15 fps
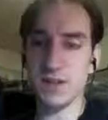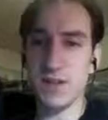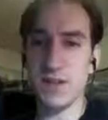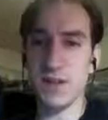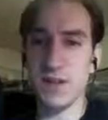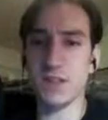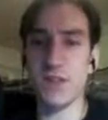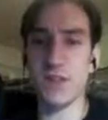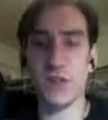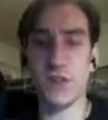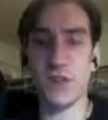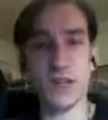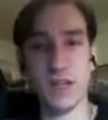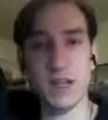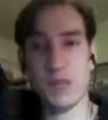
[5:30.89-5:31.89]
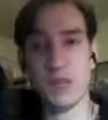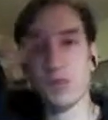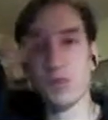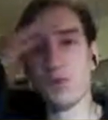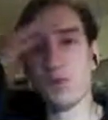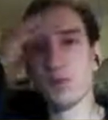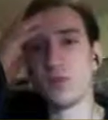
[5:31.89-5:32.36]
I've got some other legacy
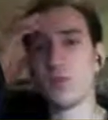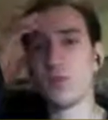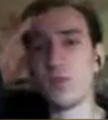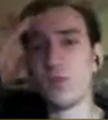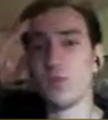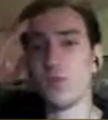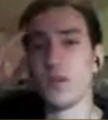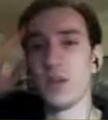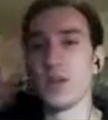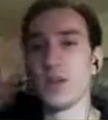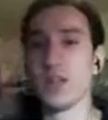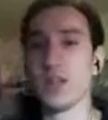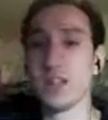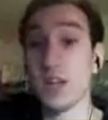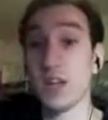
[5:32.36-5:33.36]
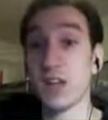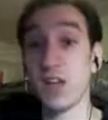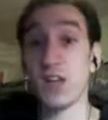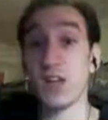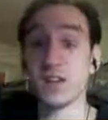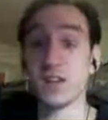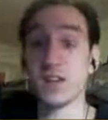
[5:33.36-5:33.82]
brews. We are playing Jeskai
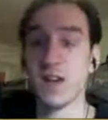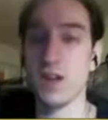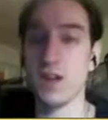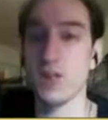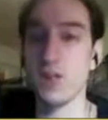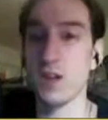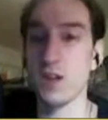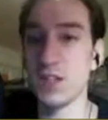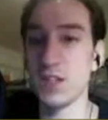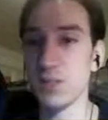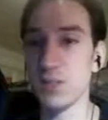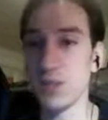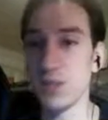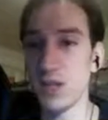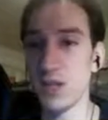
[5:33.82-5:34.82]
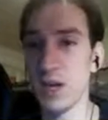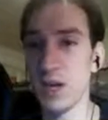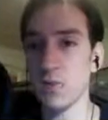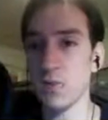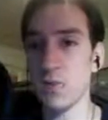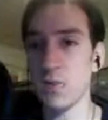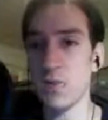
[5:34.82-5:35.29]
tokens now, if you want to see us play that.
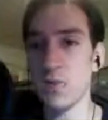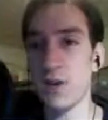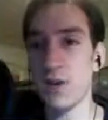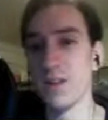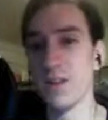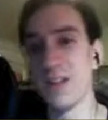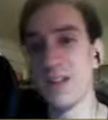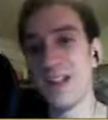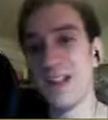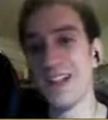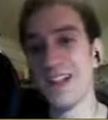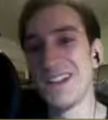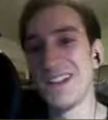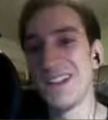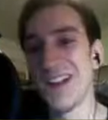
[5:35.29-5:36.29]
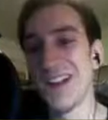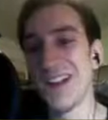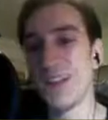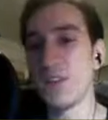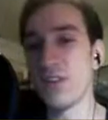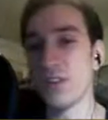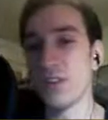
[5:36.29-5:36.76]
Well, I'll
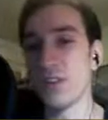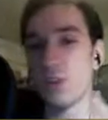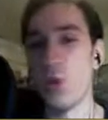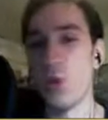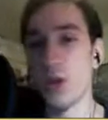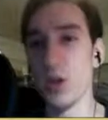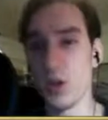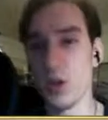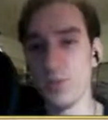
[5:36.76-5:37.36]
give you a spoiler.